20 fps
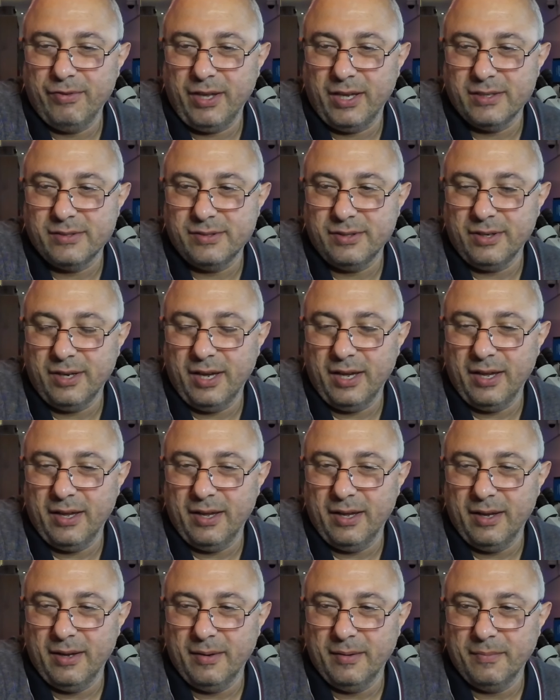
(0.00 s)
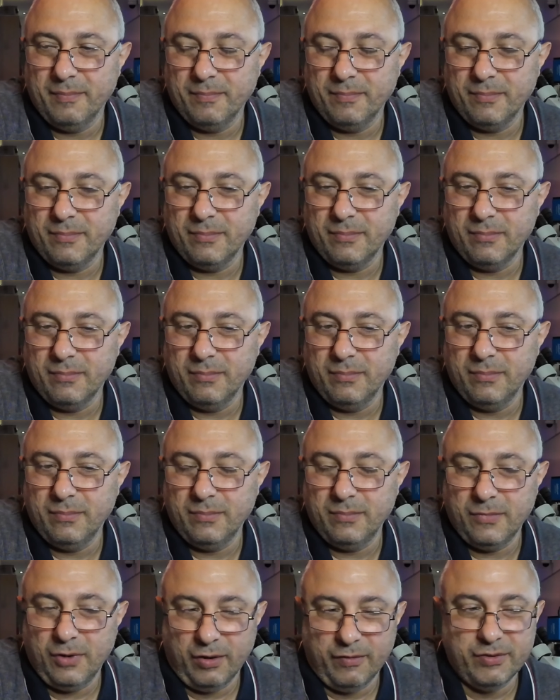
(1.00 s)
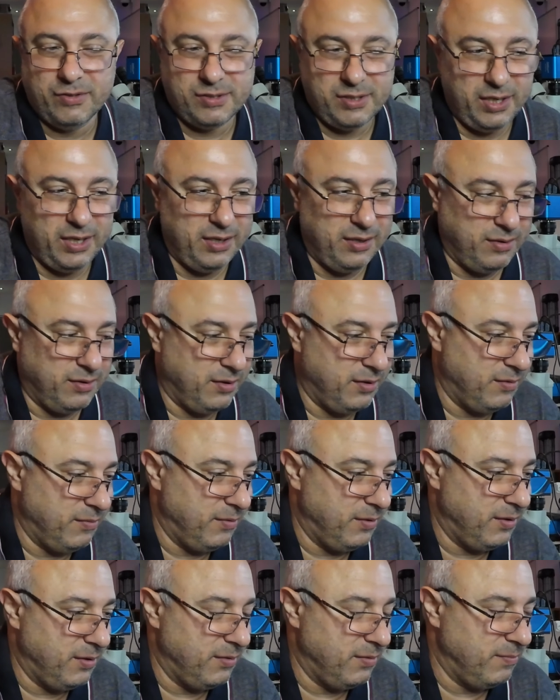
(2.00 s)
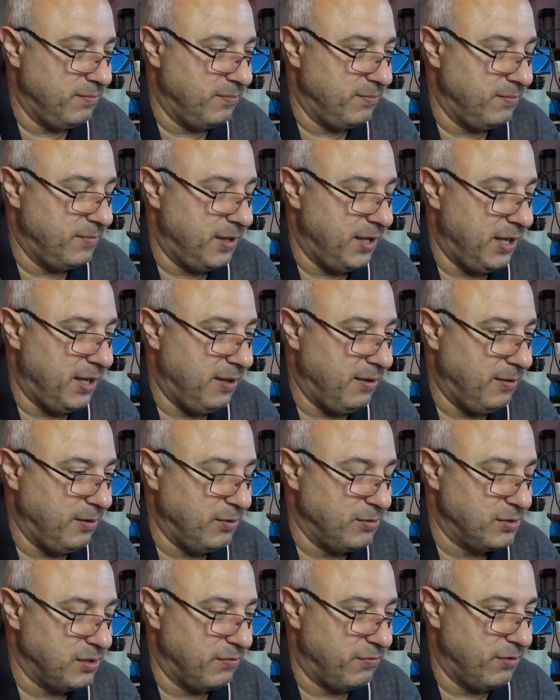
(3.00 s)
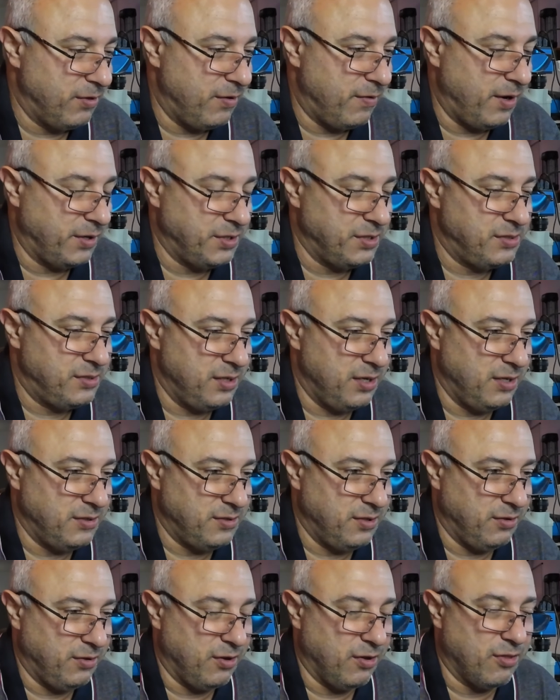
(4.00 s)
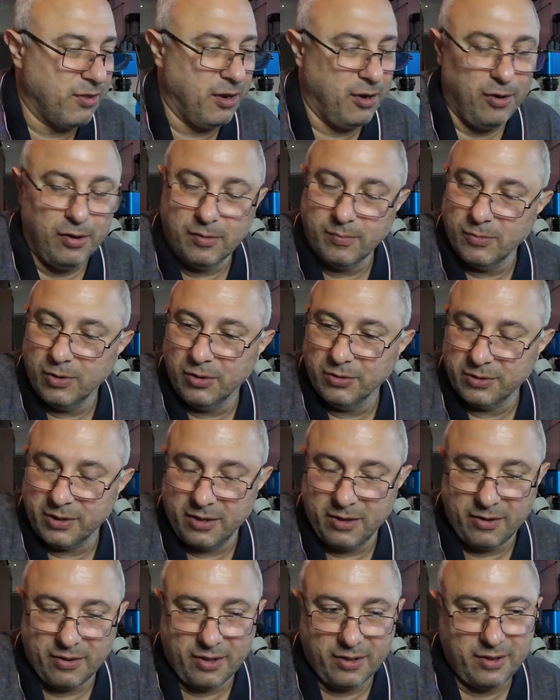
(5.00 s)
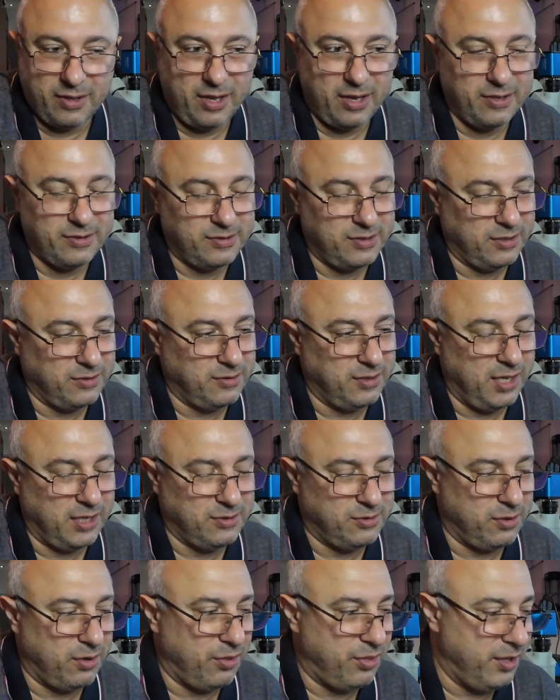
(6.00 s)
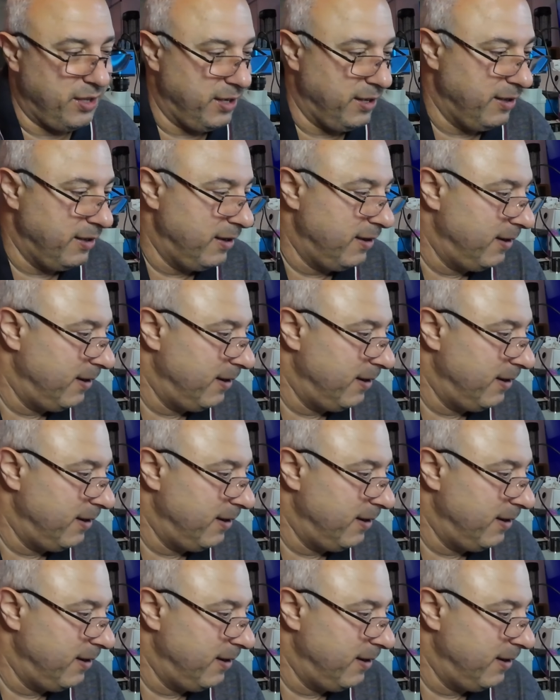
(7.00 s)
Yes, you get obviously the user for the registers. You've got the long mode and all that sort of thing.